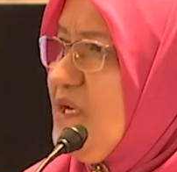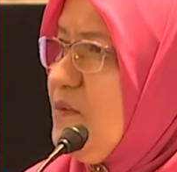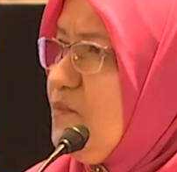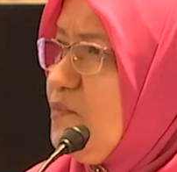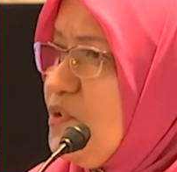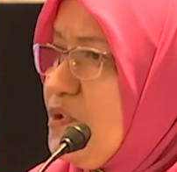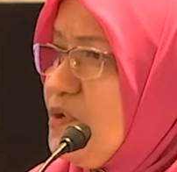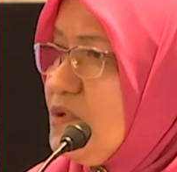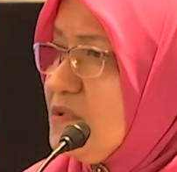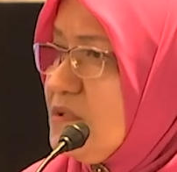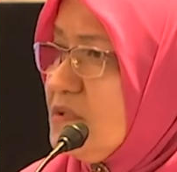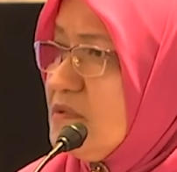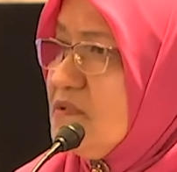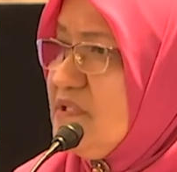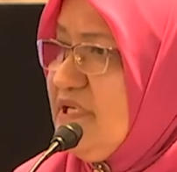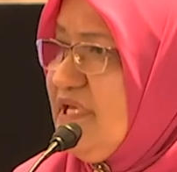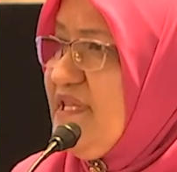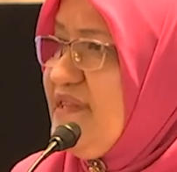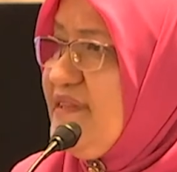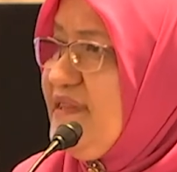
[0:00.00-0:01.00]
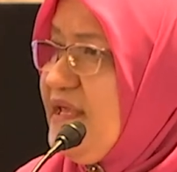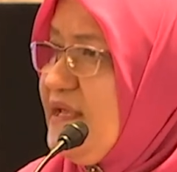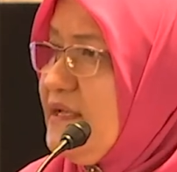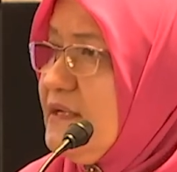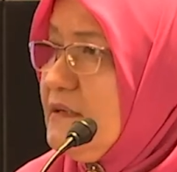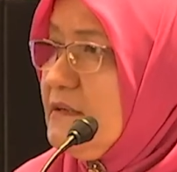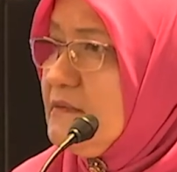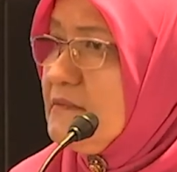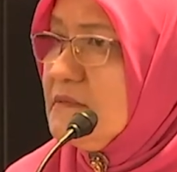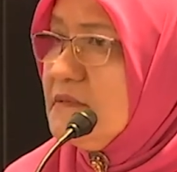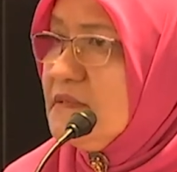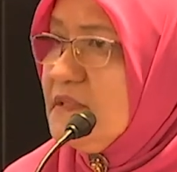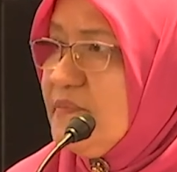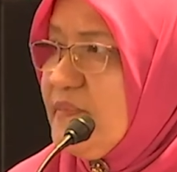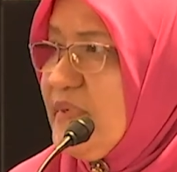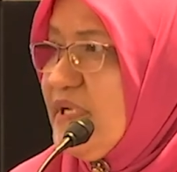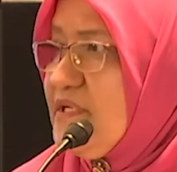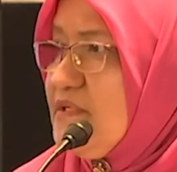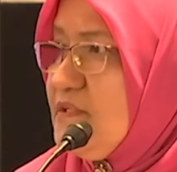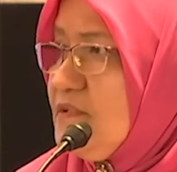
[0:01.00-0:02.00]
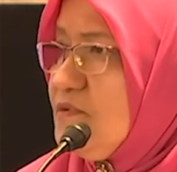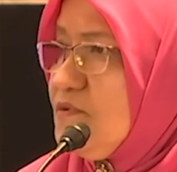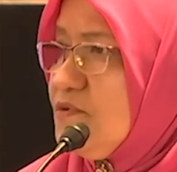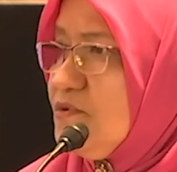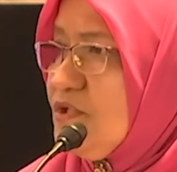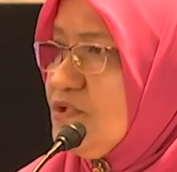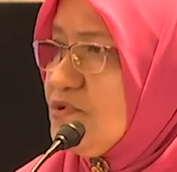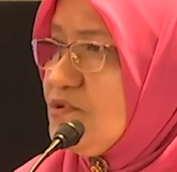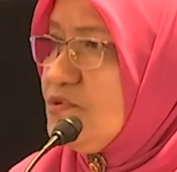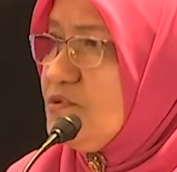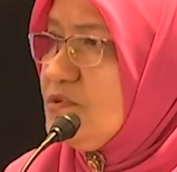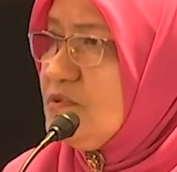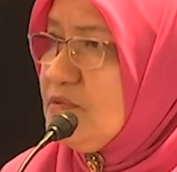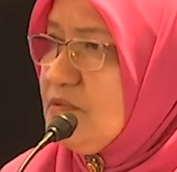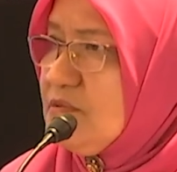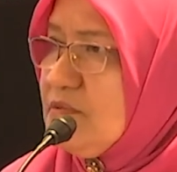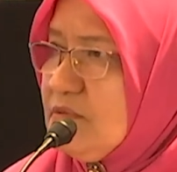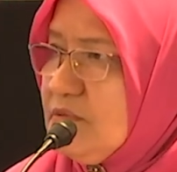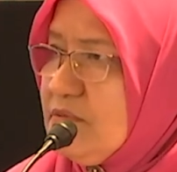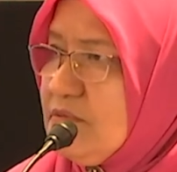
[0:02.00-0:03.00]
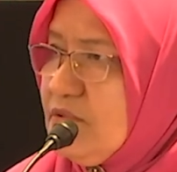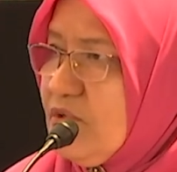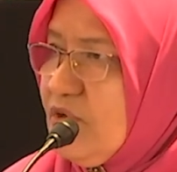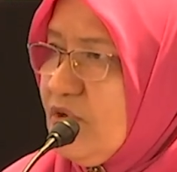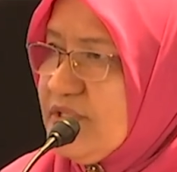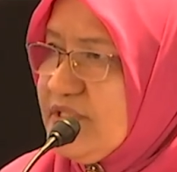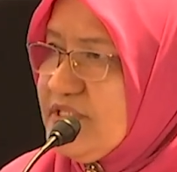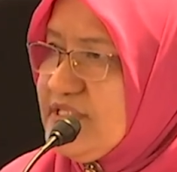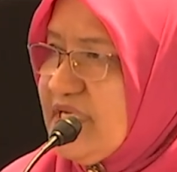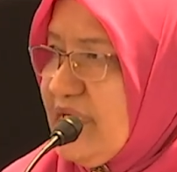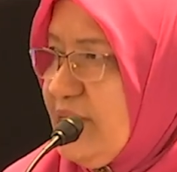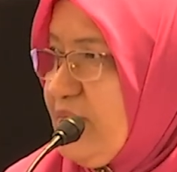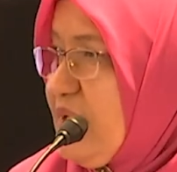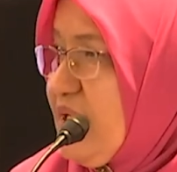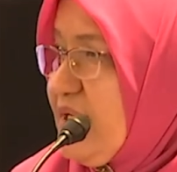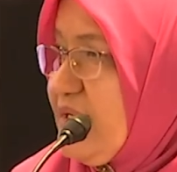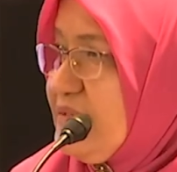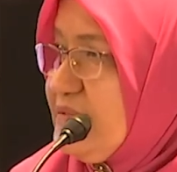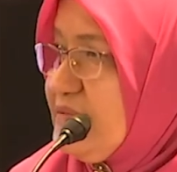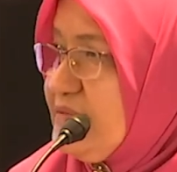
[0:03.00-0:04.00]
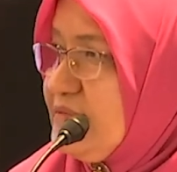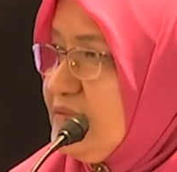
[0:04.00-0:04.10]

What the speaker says: a book, eating, but not all the time lah.